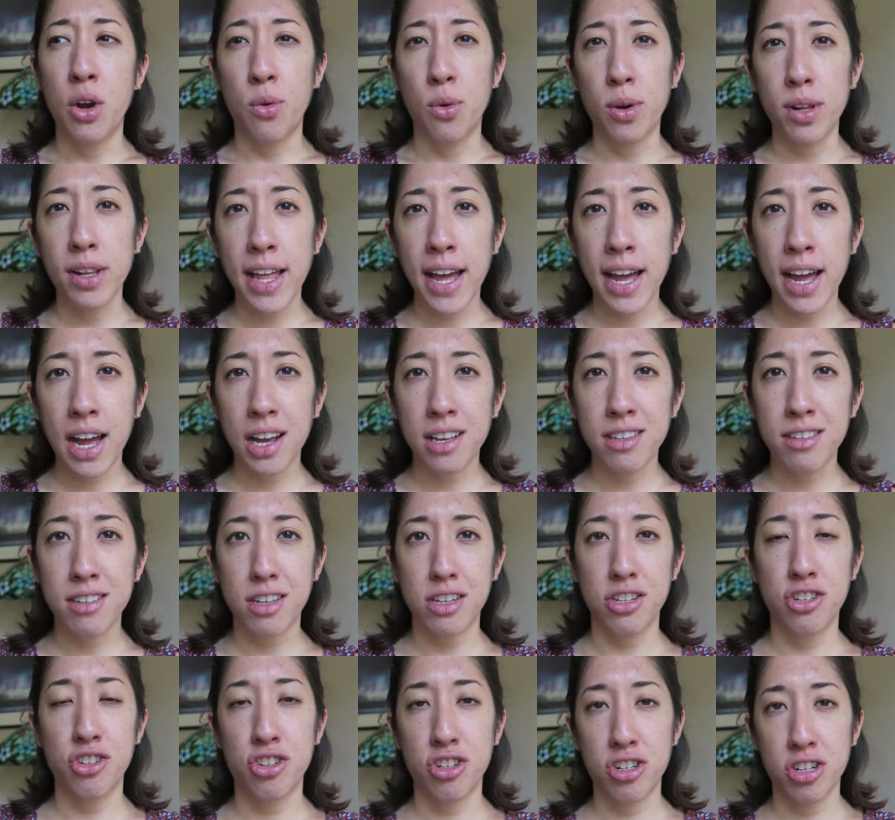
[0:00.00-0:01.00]
relax,
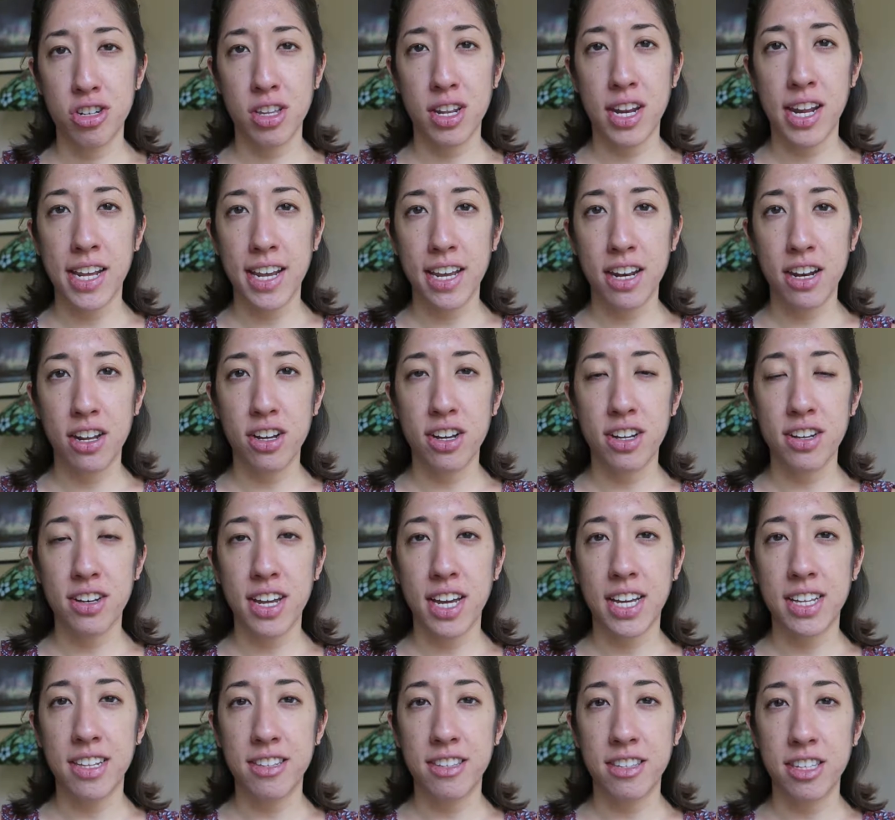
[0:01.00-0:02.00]
ensure that I get a good
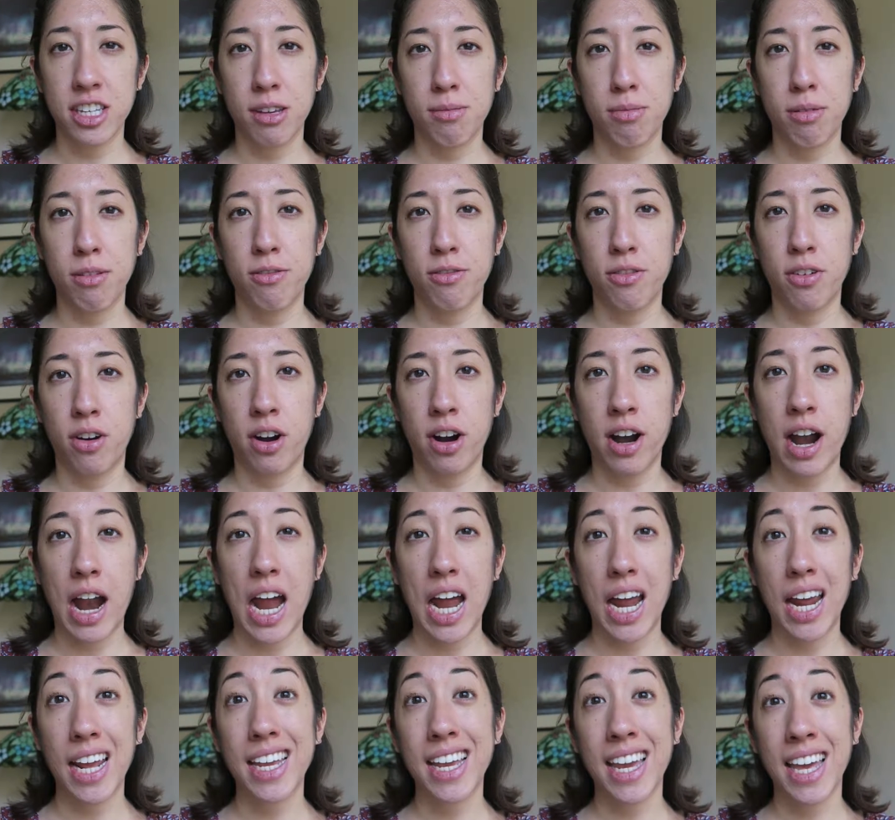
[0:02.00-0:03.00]
night's sleep before
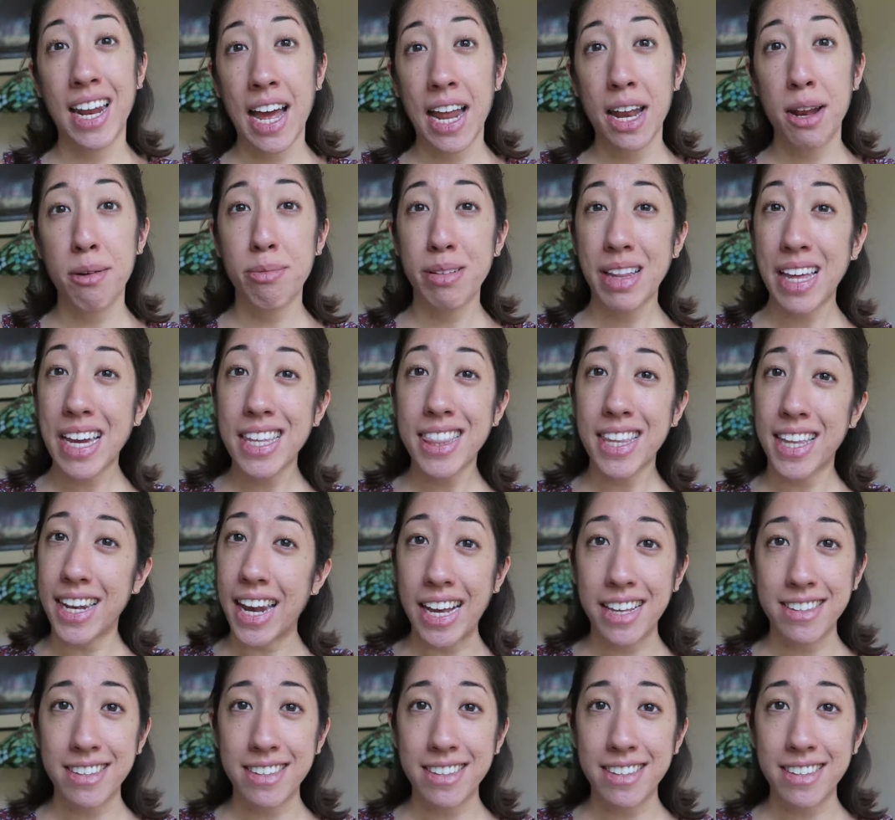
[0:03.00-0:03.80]
I get on a plane the